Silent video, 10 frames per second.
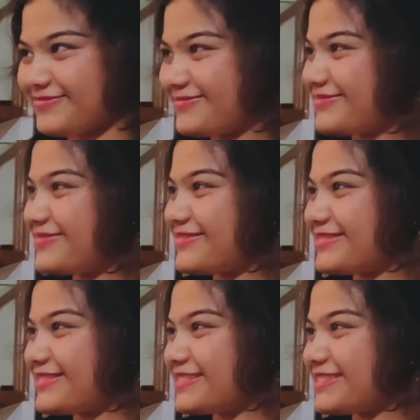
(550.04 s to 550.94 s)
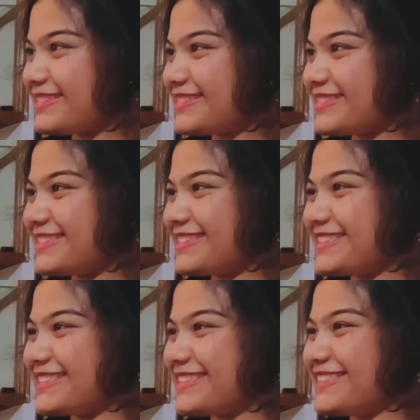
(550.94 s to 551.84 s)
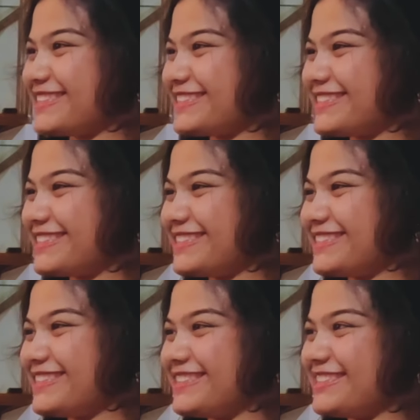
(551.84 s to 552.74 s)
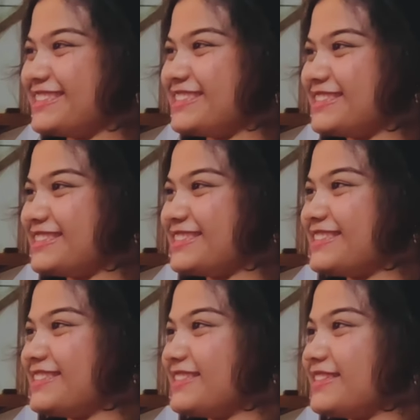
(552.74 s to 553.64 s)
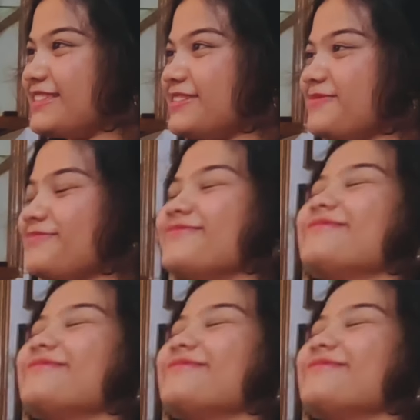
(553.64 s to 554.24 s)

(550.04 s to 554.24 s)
[no speech]